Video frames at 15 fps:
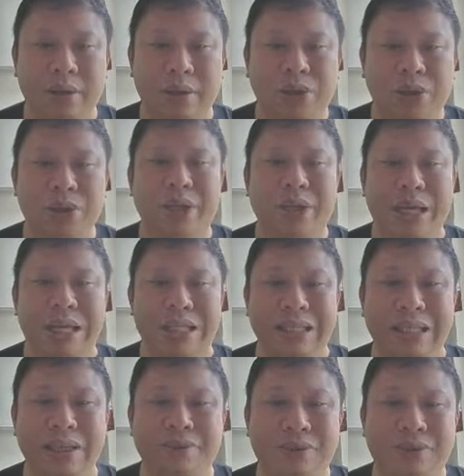So you can
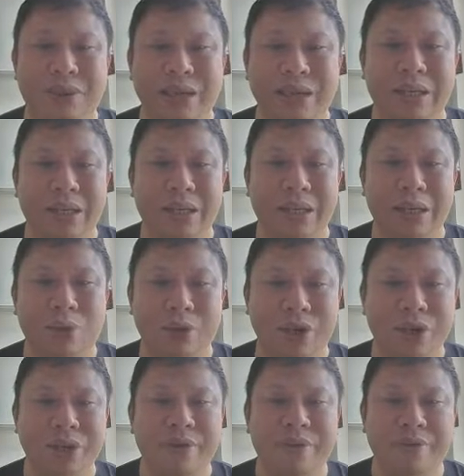see for here that the
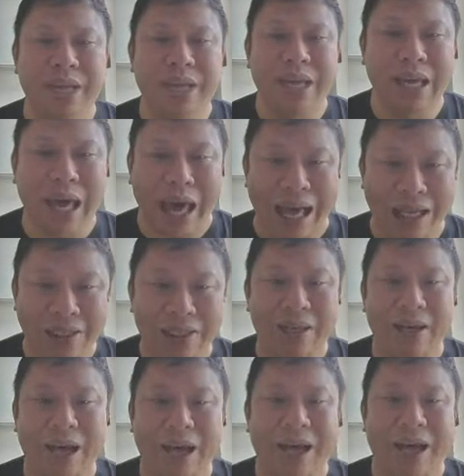equation Vs
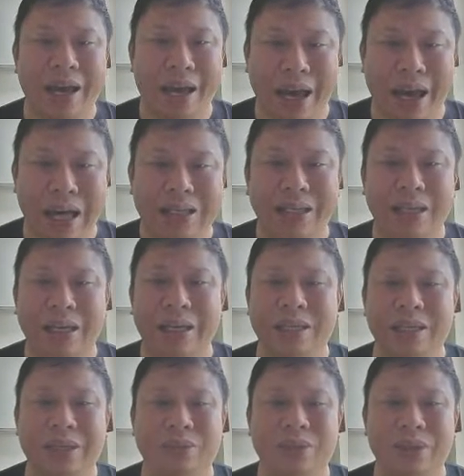Is
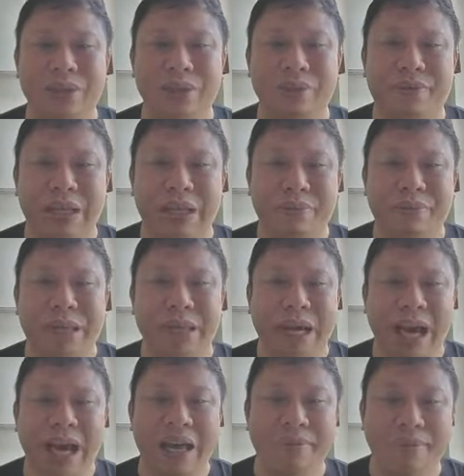is equals to Vp
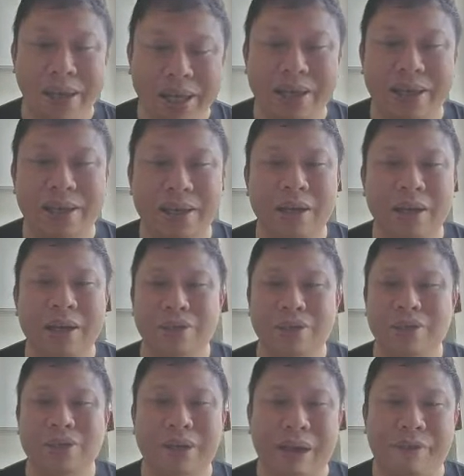Ip.
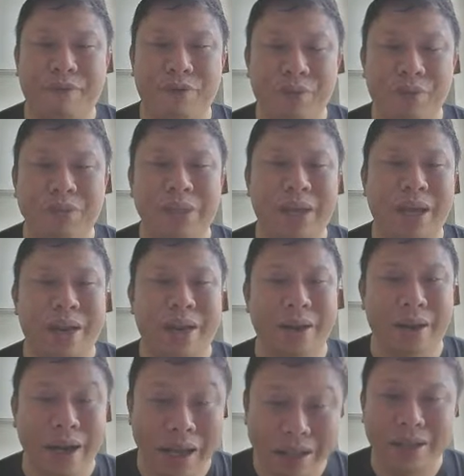So that forms
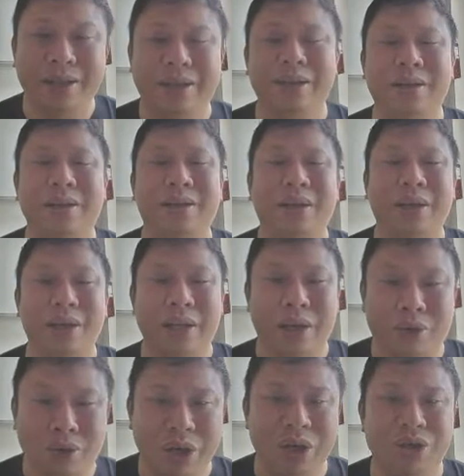another
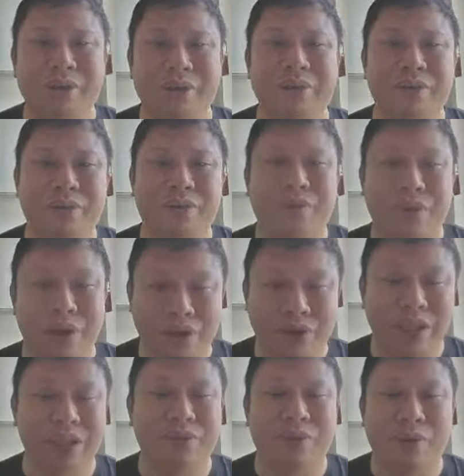equation for the
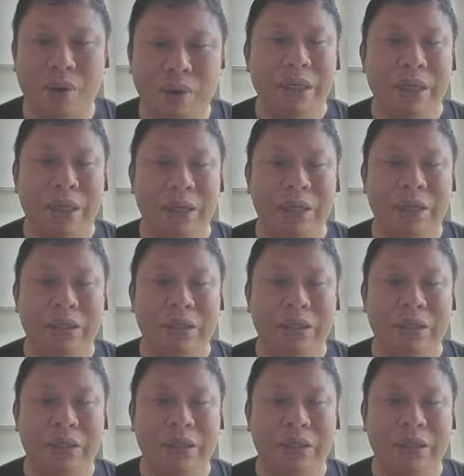transformer.